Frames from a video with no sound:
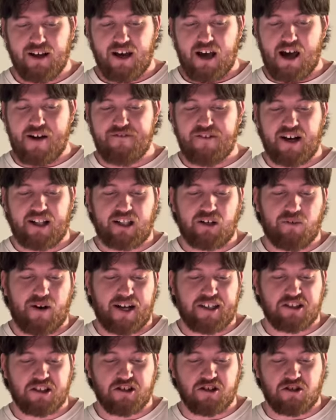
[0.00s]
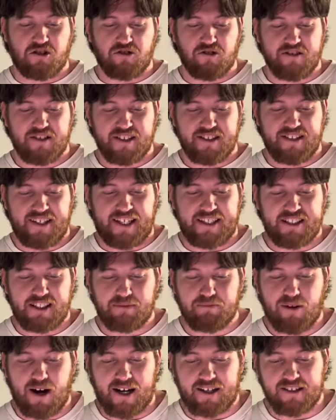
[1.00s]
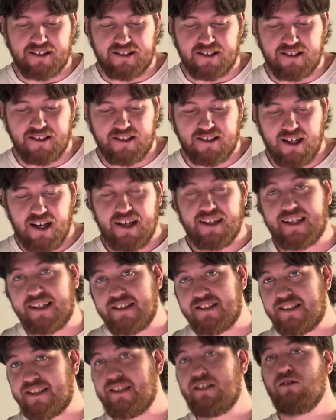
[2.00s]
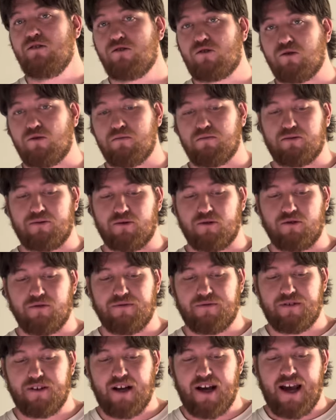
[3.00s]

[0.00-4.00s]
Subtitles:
Evaluation ensures that teaching practices continue to improve,